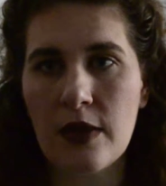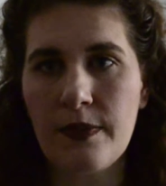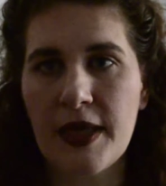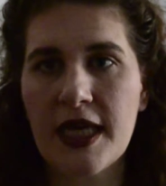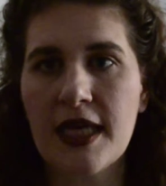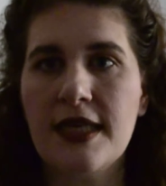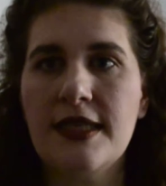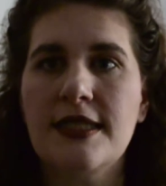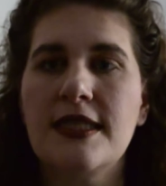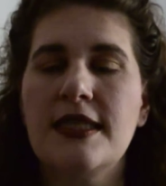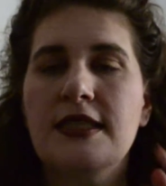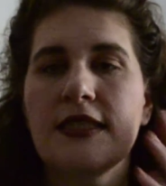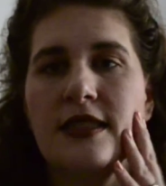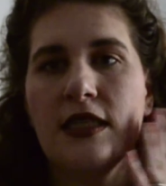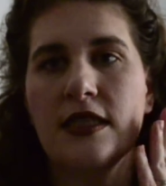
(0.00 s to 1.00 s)
because
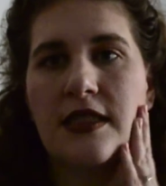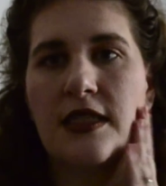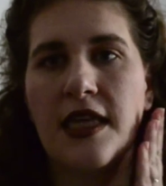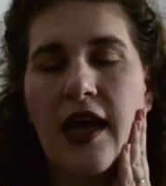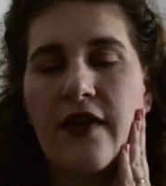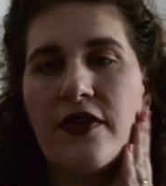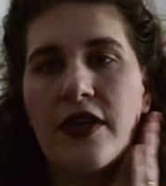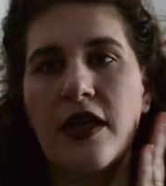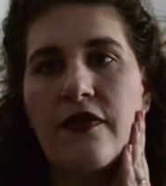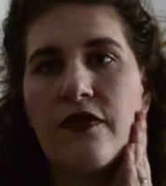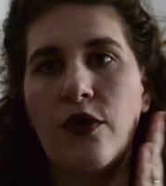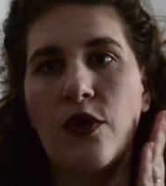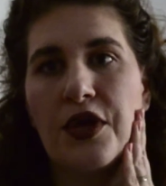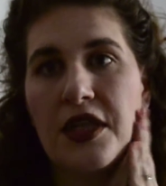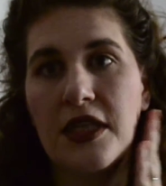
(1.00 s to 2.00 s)
it doesn't have enough
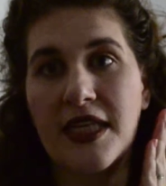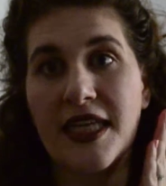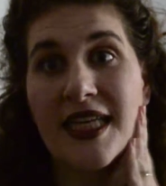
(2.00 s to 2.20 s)
oil